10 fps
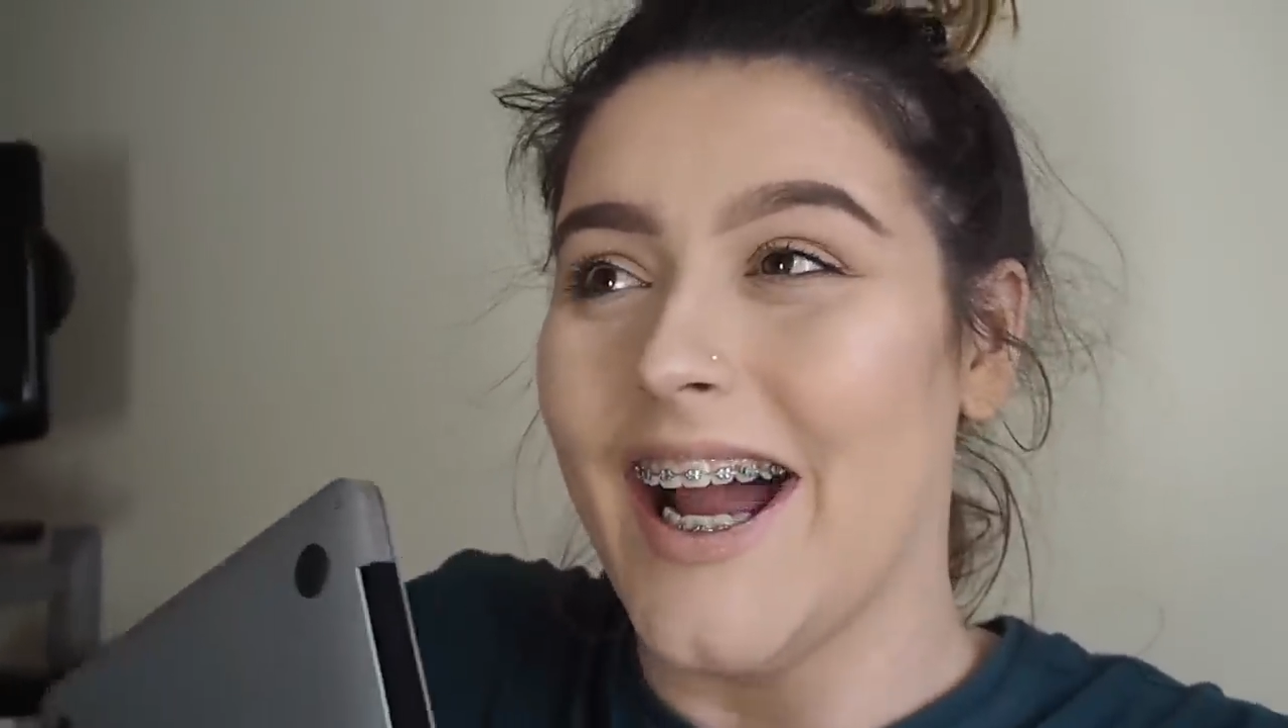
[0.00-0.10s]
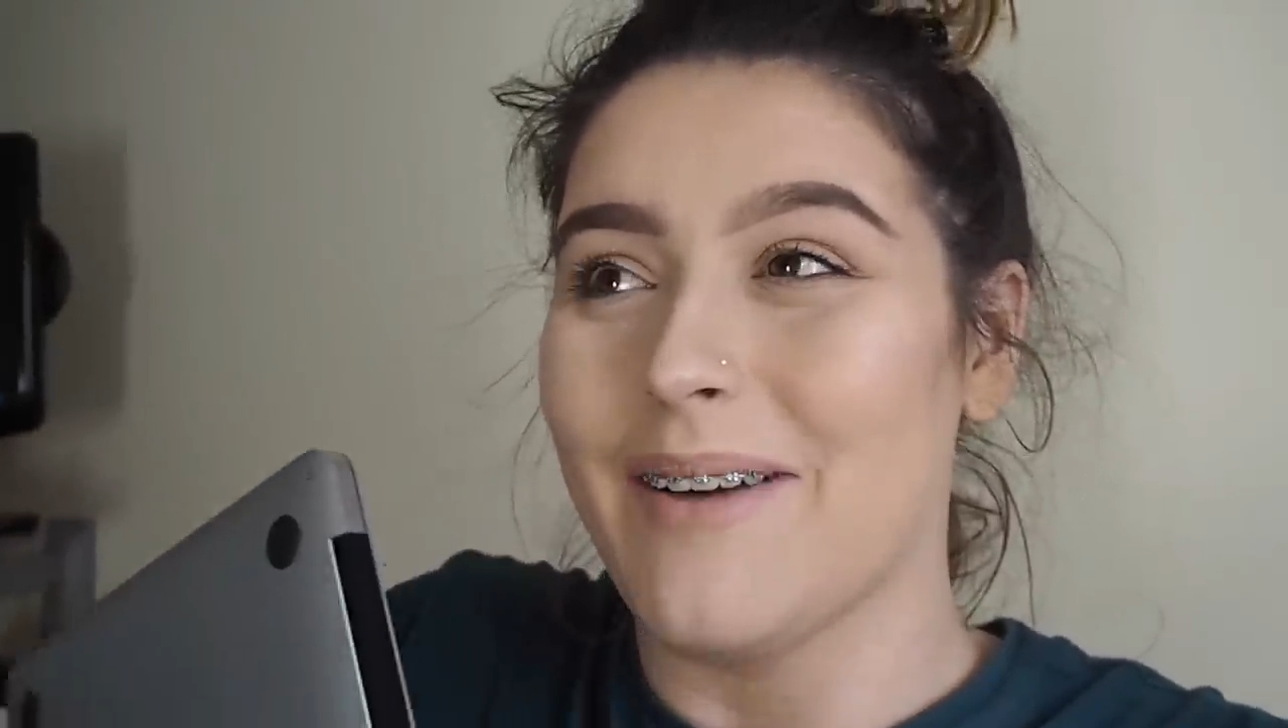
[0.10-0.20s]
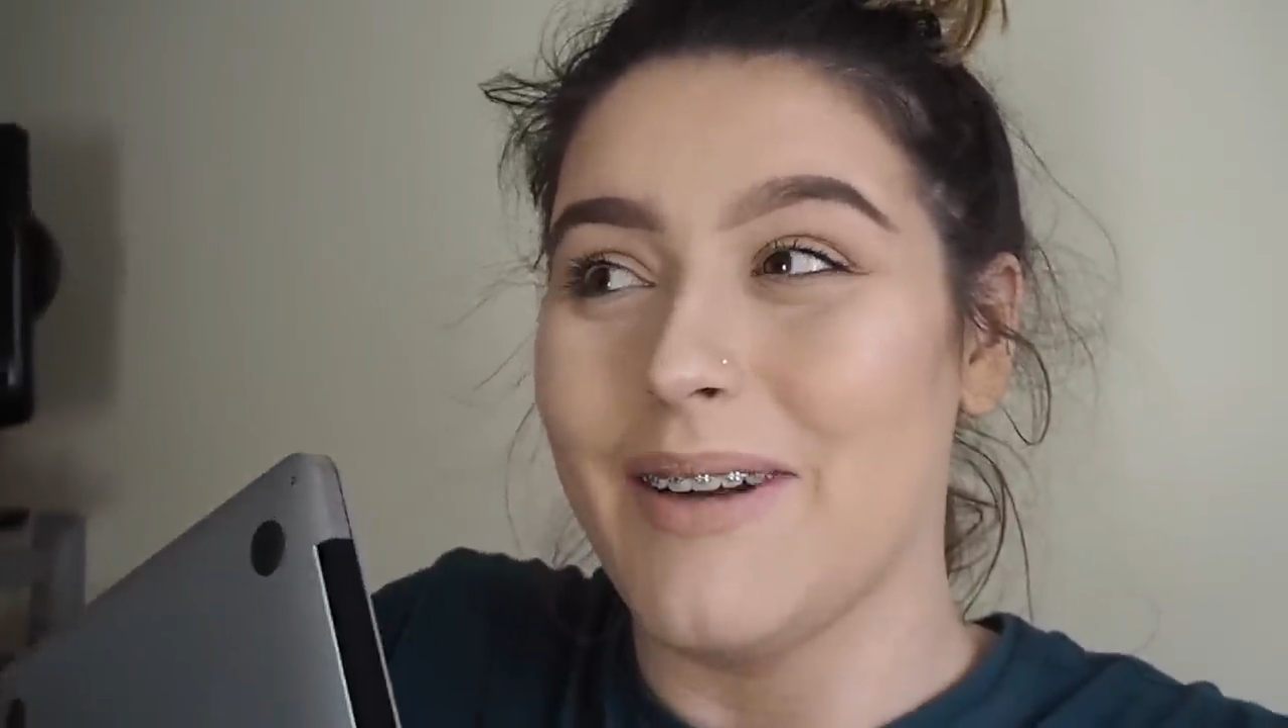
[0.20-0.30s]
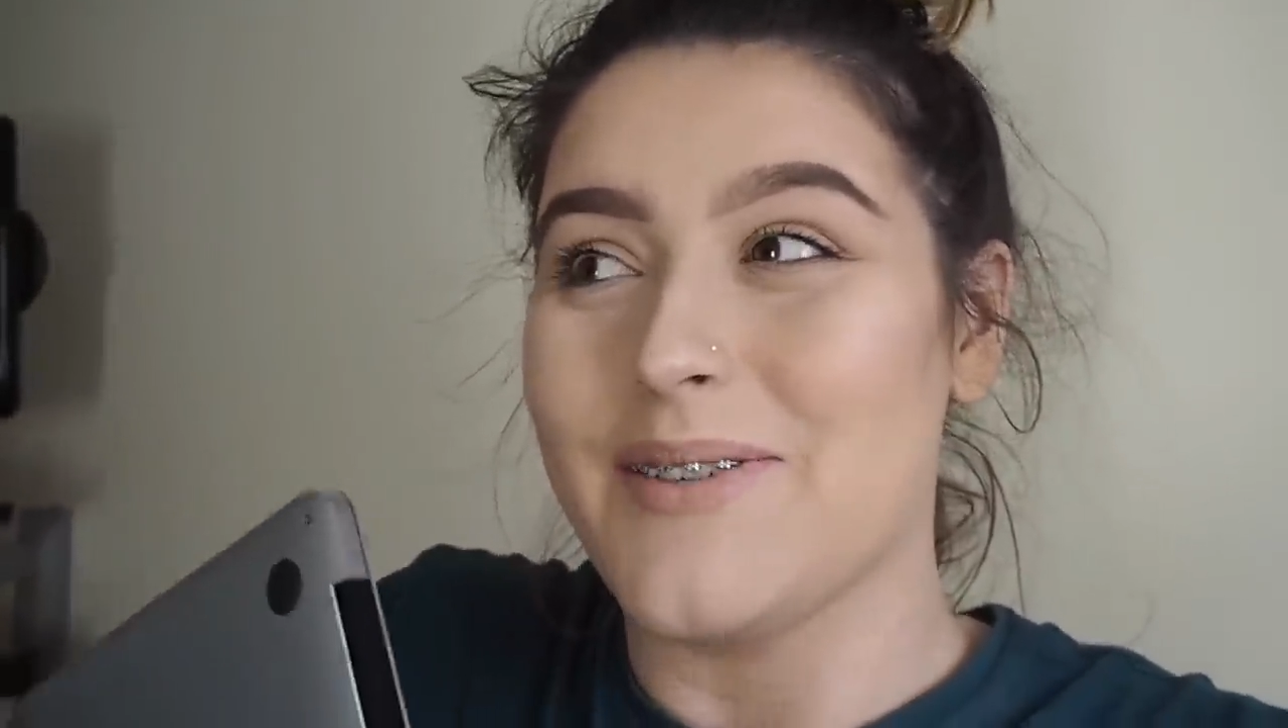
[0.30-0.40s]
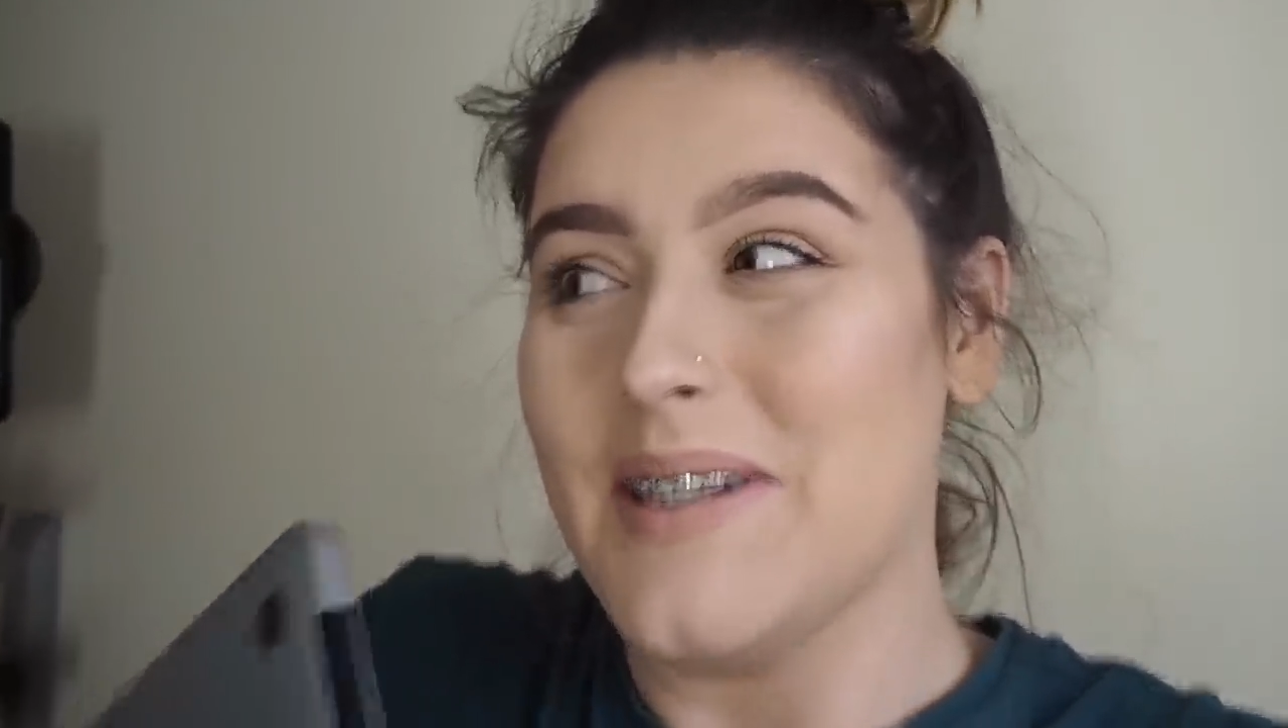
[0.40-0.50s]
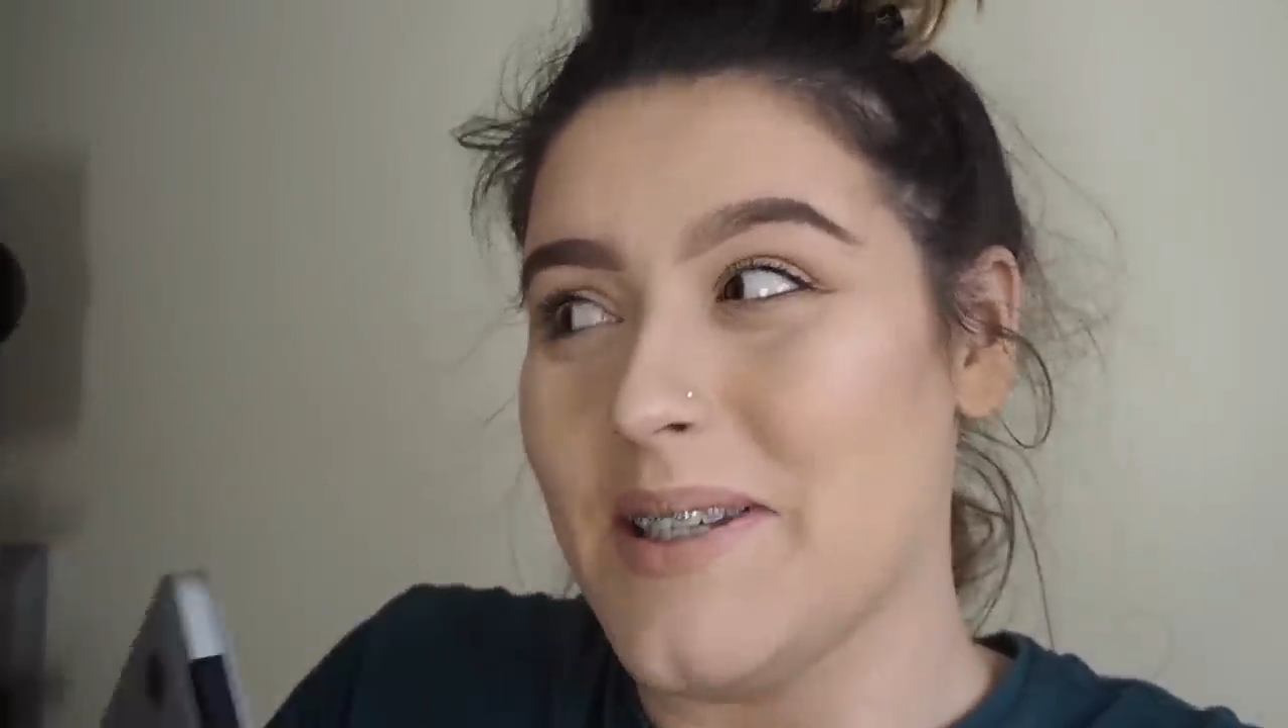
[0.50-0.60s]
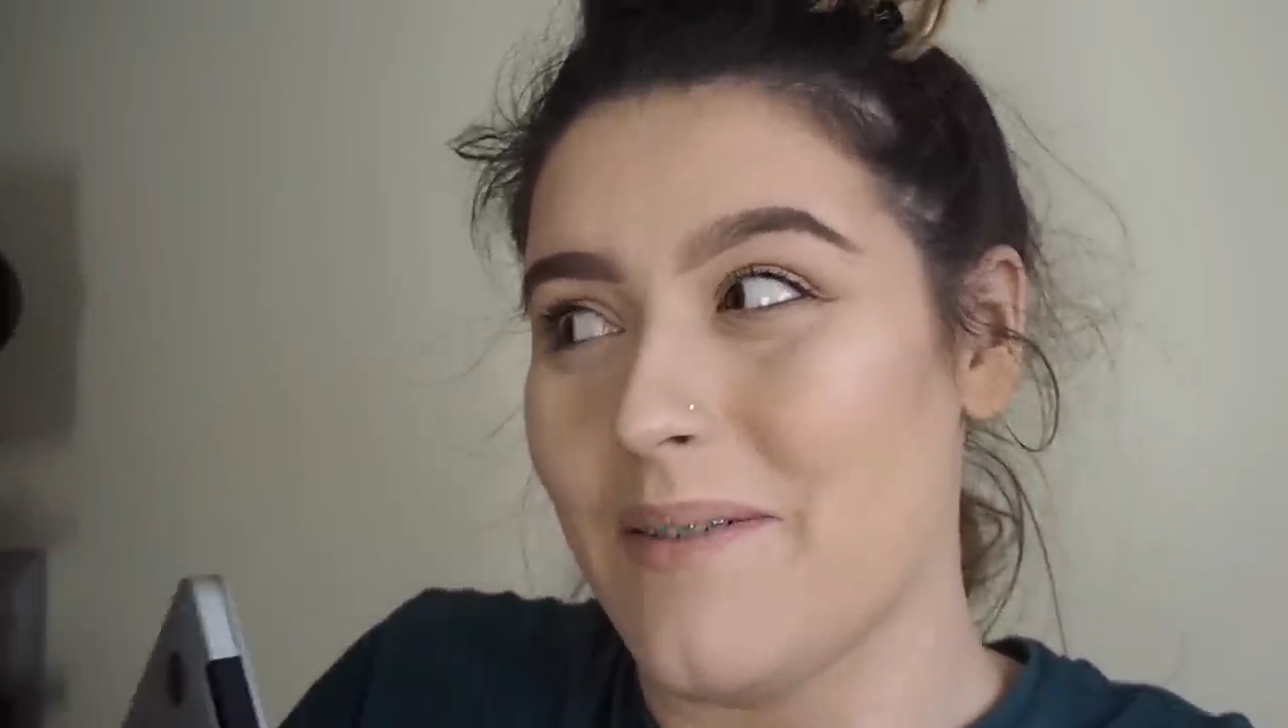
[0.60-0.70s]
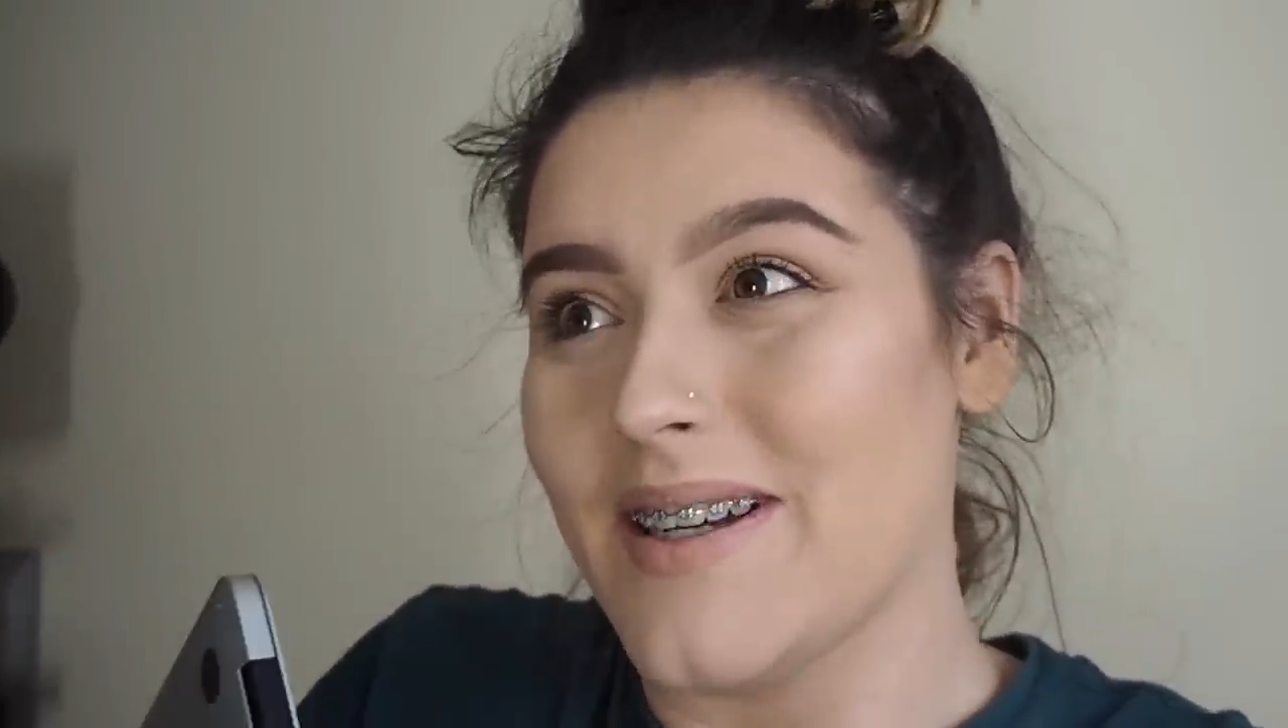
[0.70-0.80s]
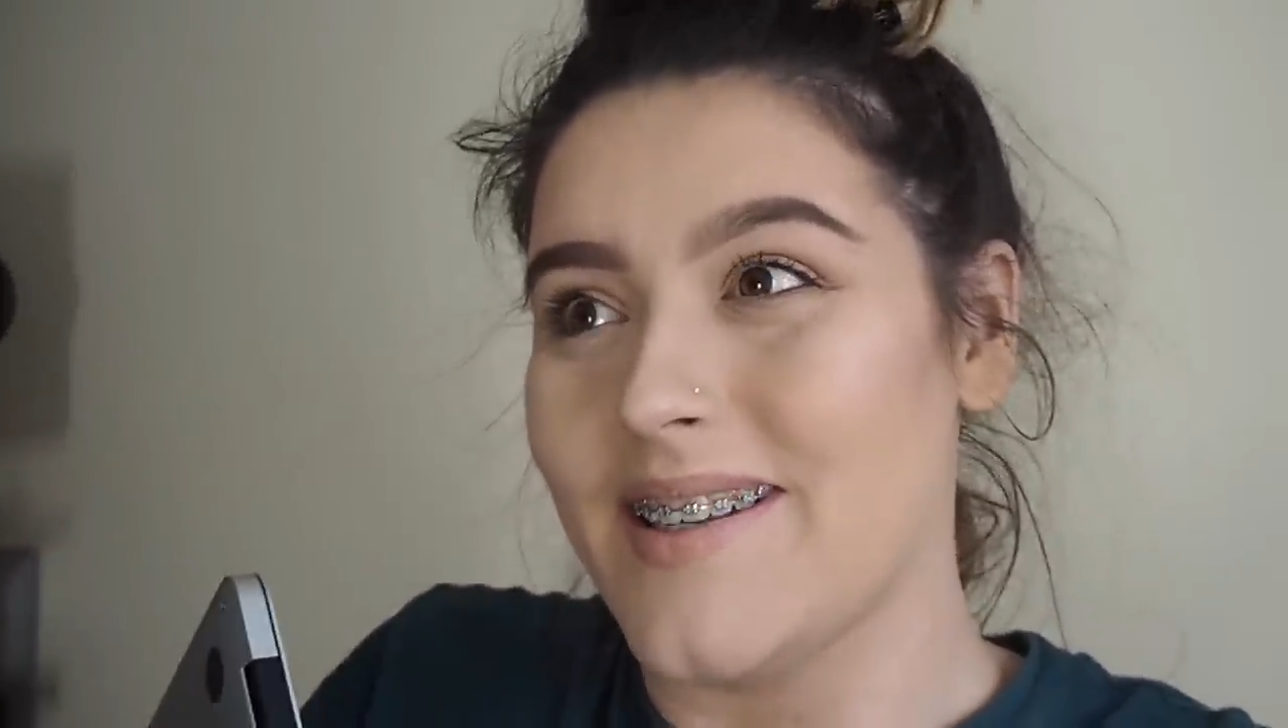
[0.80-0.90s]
I am literally so